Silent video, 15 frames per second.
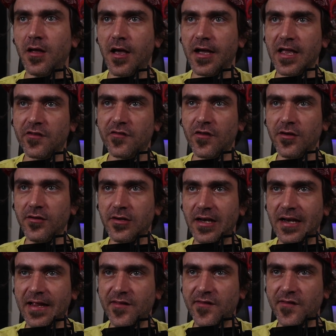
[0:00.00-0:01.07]
Okay, so
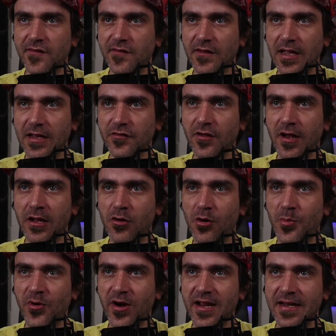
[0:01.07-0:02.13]
let's start
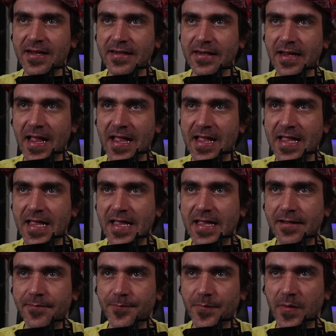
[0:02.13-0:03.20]
incorporating
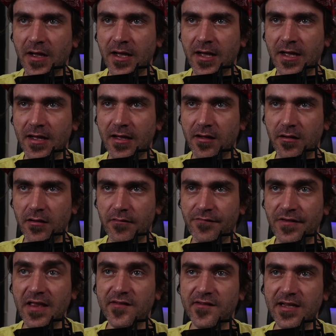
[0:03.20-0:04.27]
a
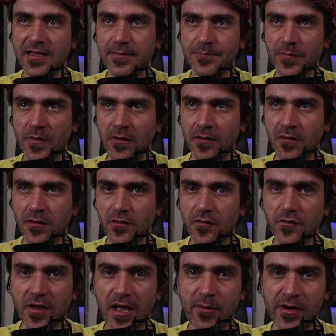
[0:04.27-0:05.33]
VST.
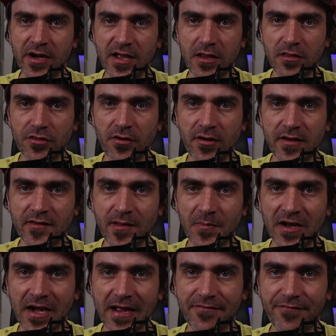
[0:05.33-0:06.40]
So I want to throw in
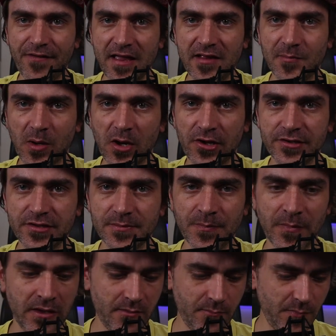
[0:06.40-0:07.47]
something like Phase Plant
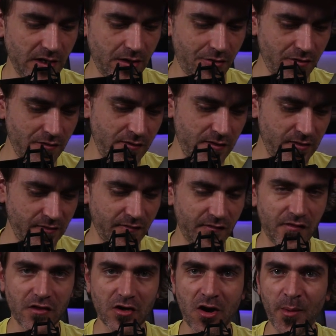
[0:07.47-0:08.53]

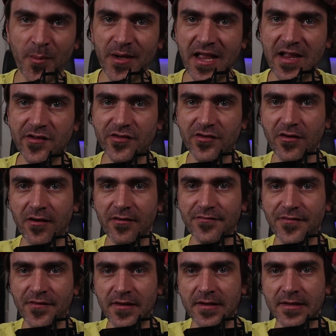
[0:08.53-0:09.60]
because the combination
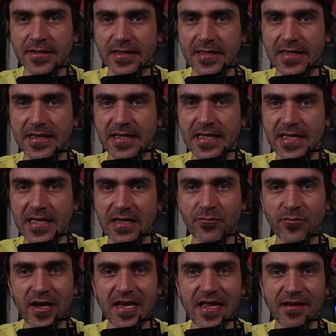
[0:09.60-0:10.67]
of something
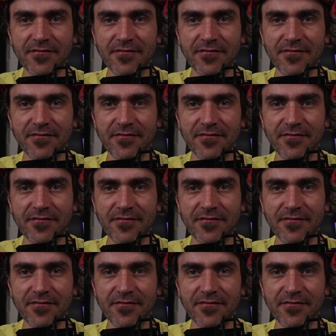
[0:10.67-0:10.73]
like